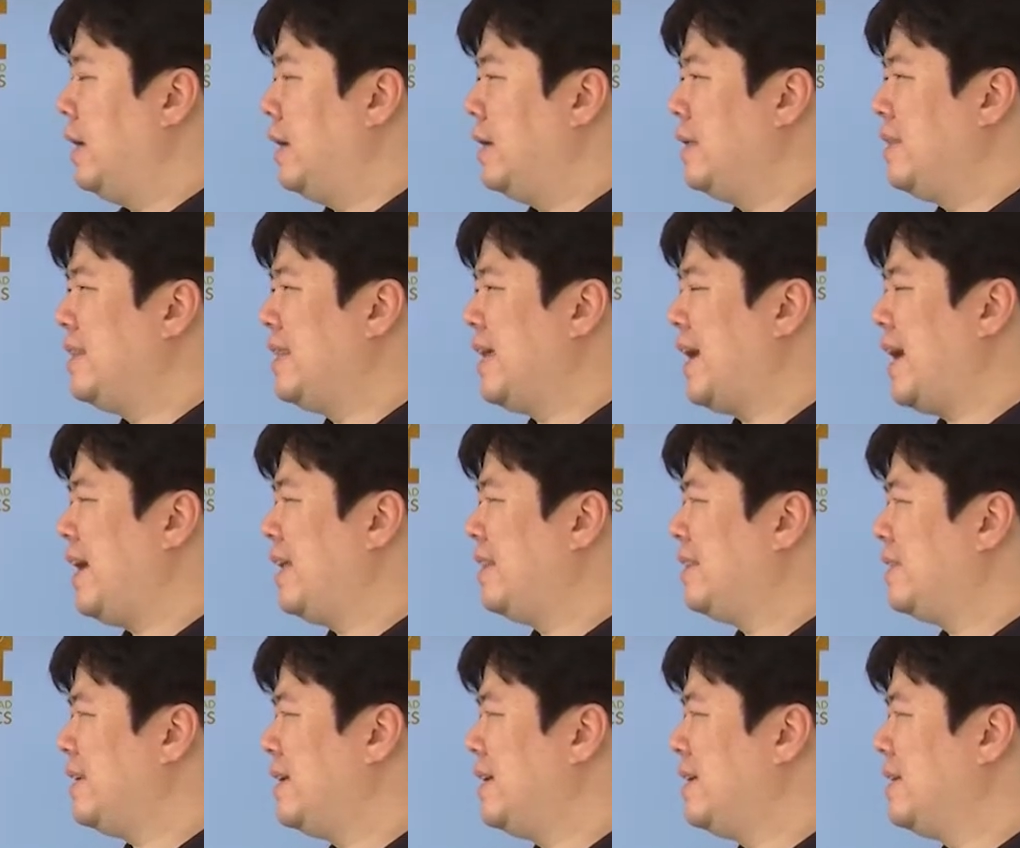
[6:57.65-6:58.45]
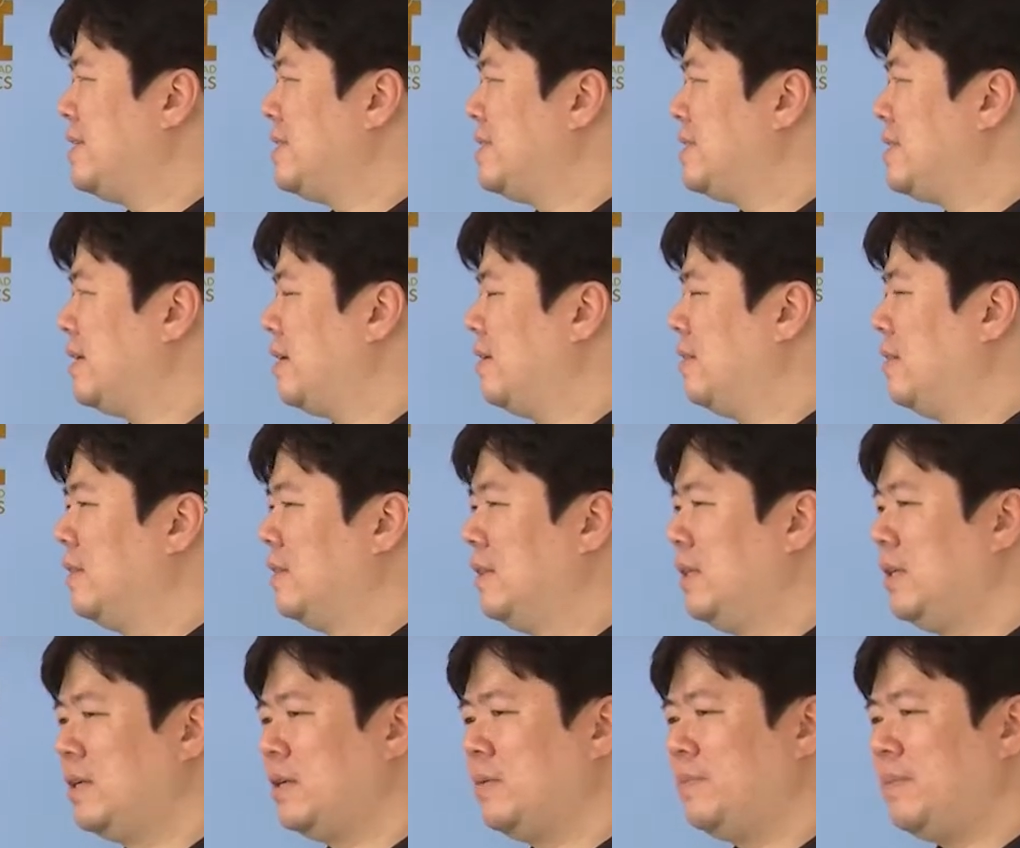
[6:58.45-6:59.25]
that is a
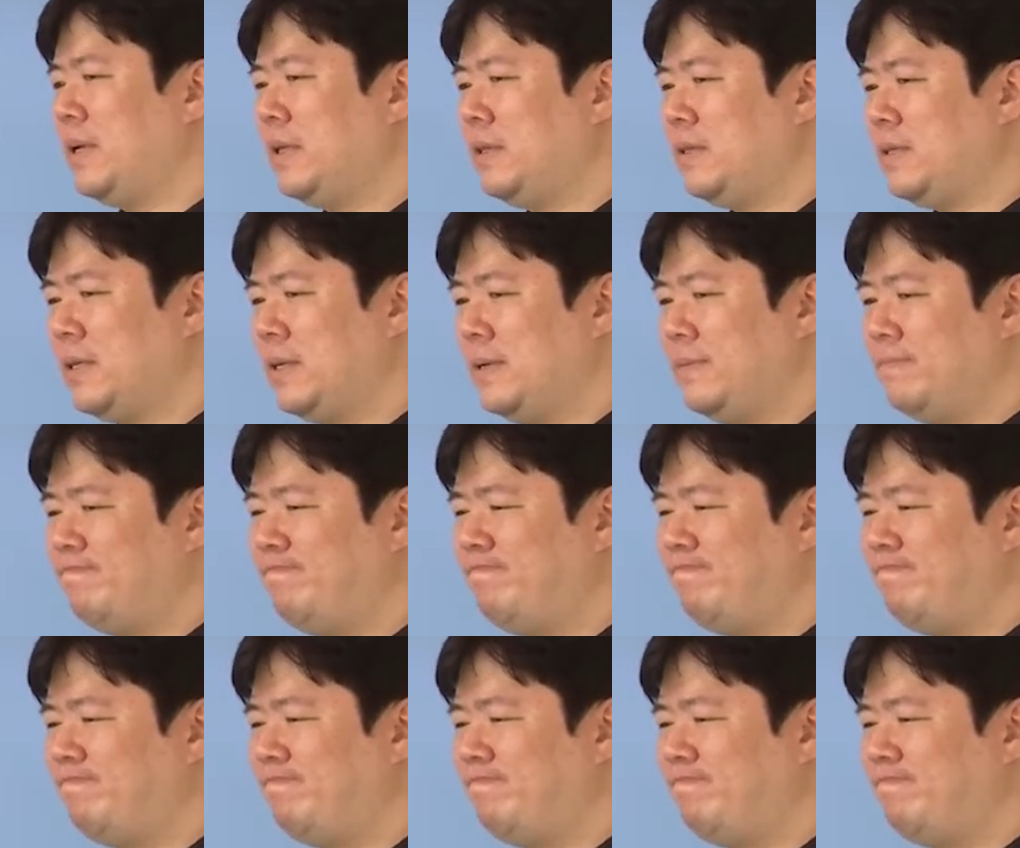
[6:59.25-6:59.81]
little bit,